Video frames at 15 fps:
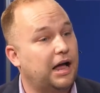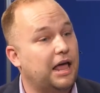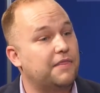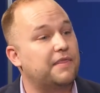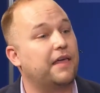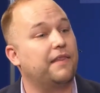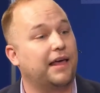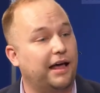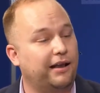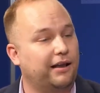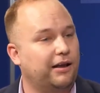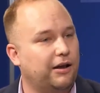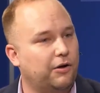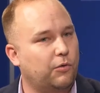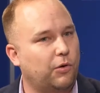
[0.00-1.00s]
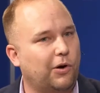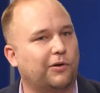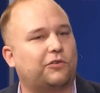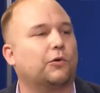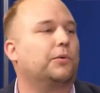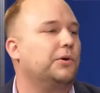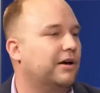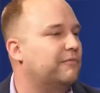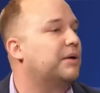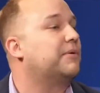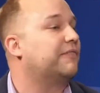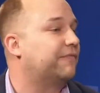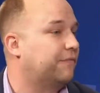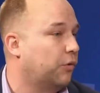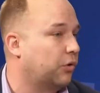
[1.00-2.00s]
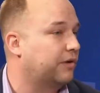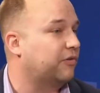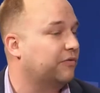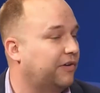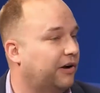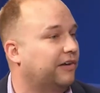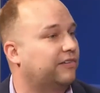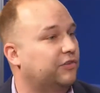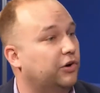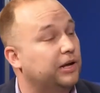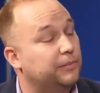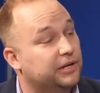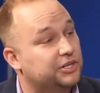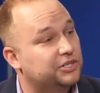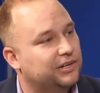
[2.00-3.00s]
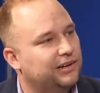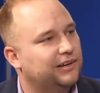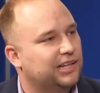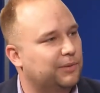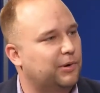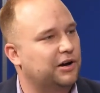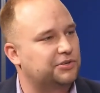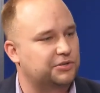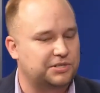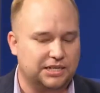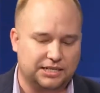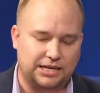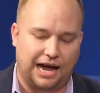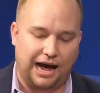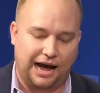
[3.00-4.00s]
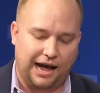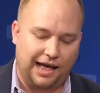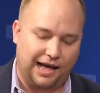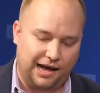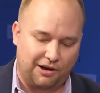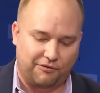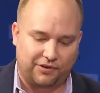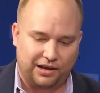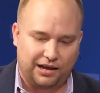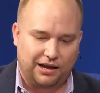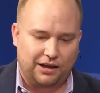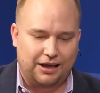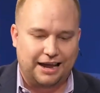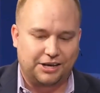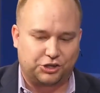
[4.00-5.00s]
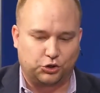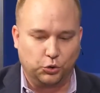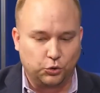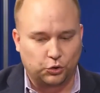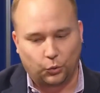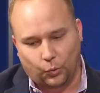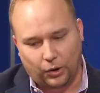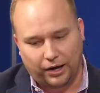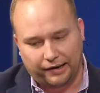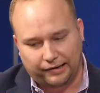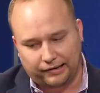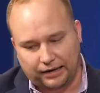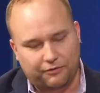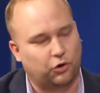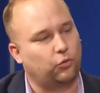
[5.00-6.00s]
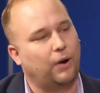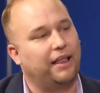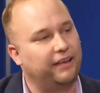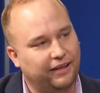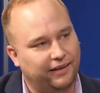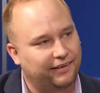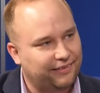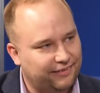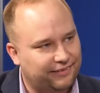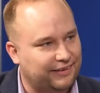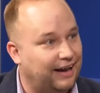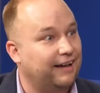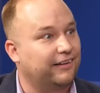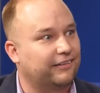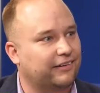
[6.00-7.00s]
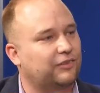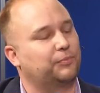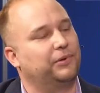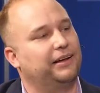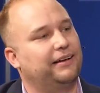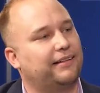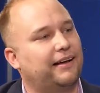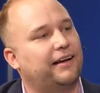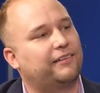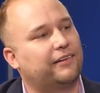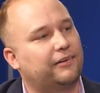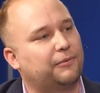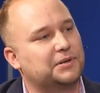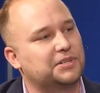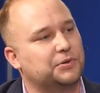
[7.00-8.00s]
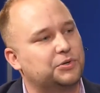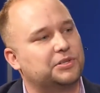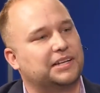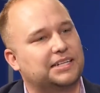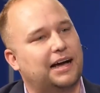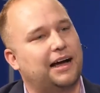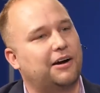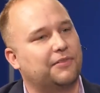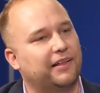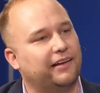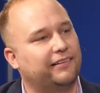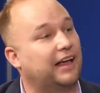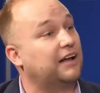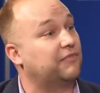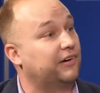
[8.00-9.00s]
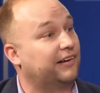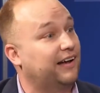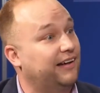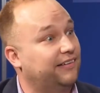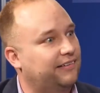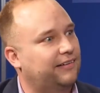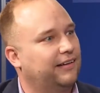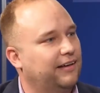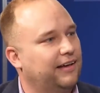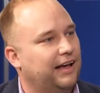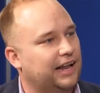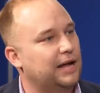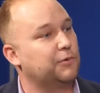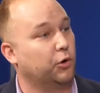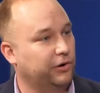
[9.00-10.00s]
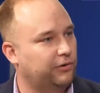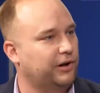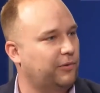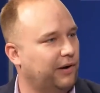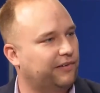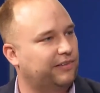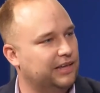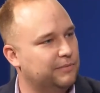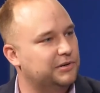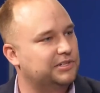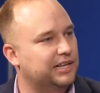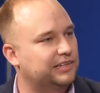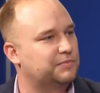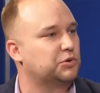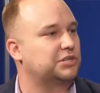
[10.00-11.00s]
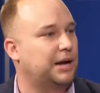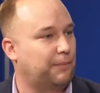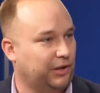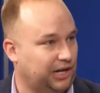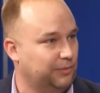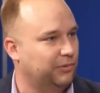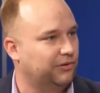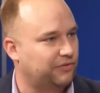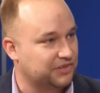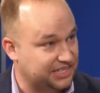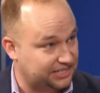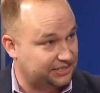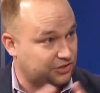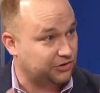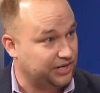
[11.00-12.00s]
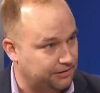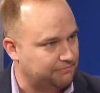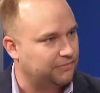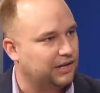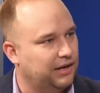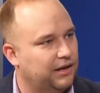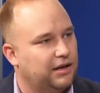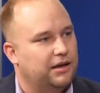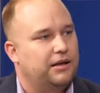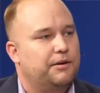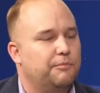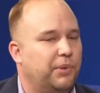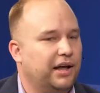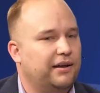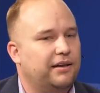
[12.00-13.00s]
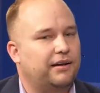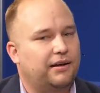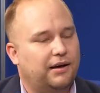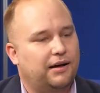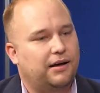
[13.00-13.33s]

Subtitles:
and then so you have maybe 4 different variants of your image. The browser says, I have a 2-to-1, I have a retina style display that has a resolution that's higher than is advertised, and I'm going to request the image that's most applicable for this screen. But